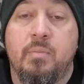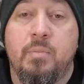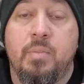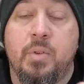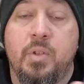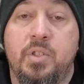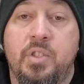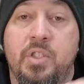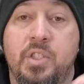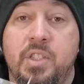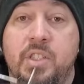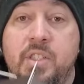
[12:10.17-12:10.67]

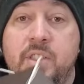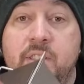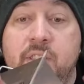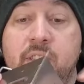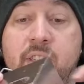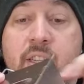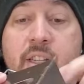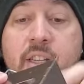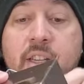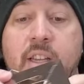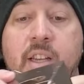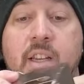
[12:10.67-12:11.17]
pushes
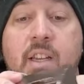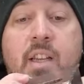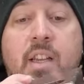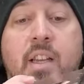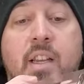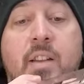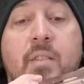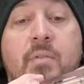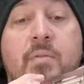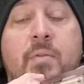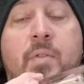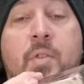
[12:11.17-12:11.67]

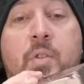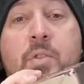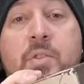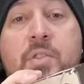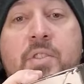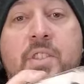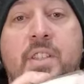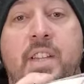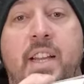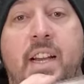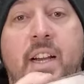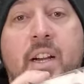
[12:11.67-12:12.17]
and
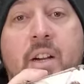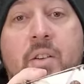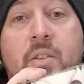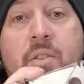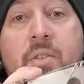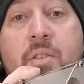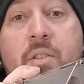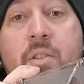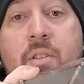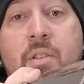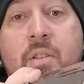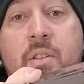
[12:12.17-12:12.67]
folds down